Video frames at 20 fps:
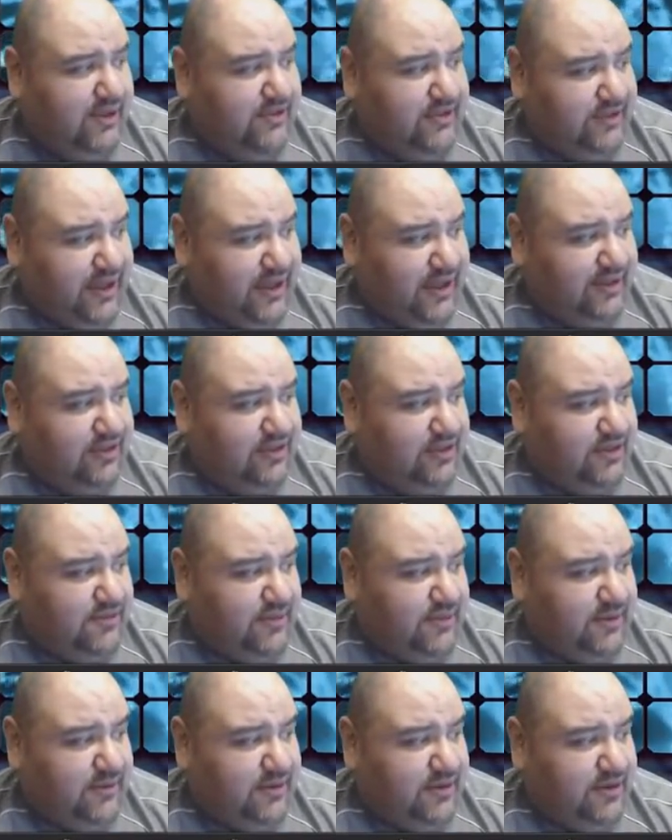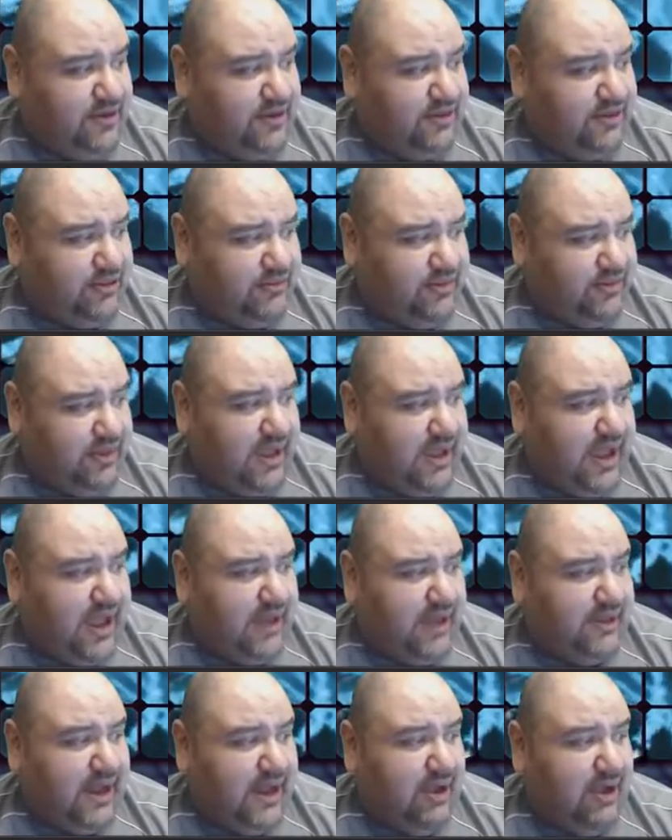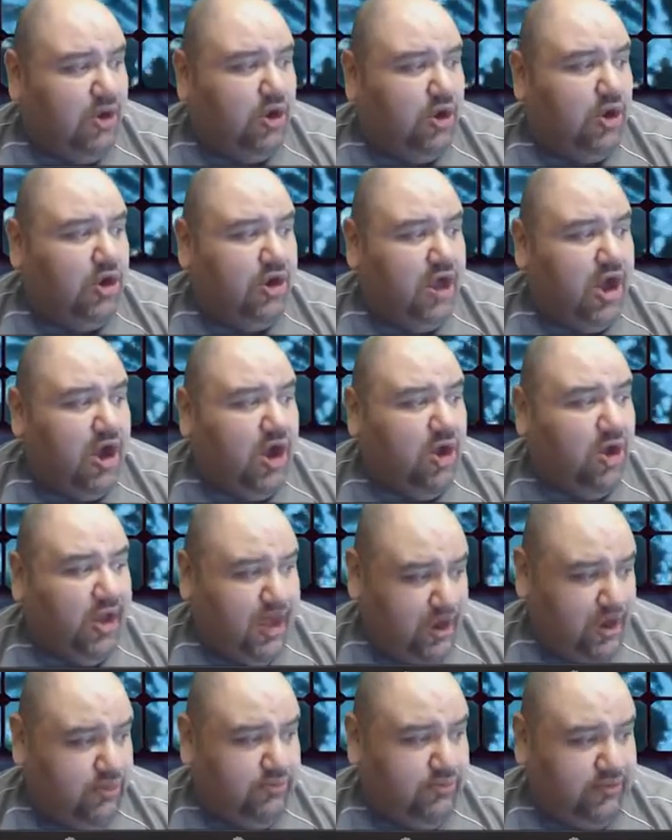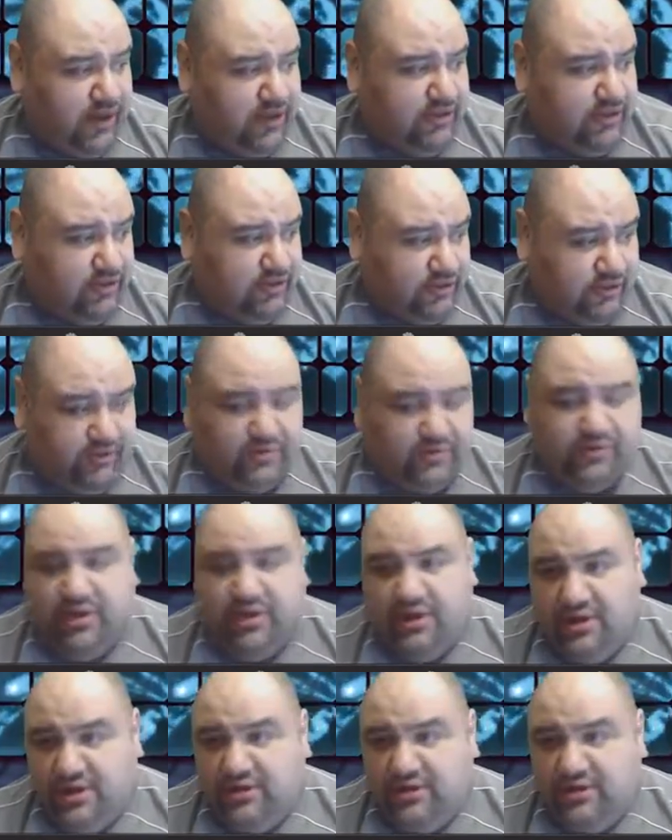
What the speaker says: The scientists experimented on something, and now all hell breaks loose.